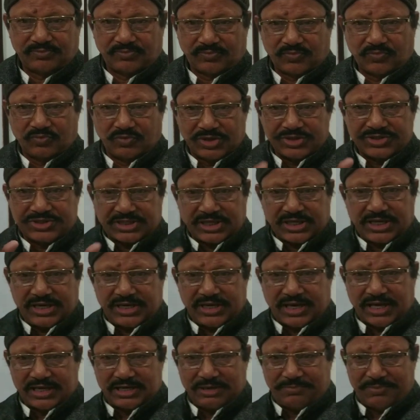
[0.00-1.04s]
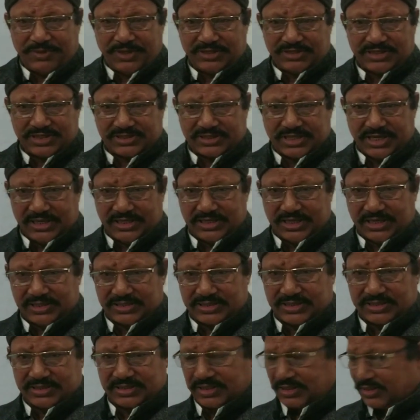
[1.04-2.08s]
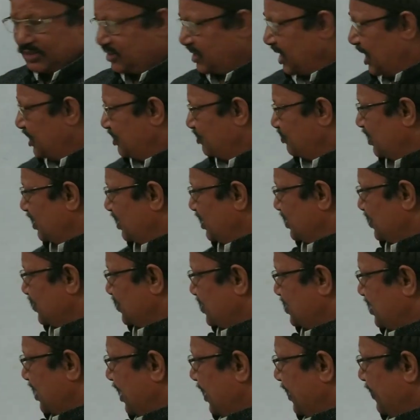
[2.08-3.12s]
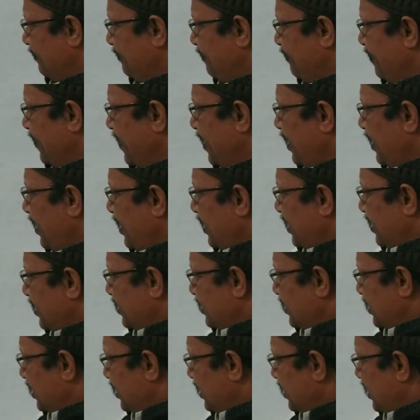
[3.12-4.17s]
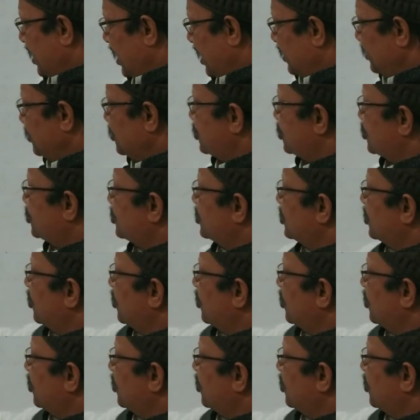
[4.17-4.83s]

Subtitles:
Once again, I repeat the sentence. Try to understand. The dance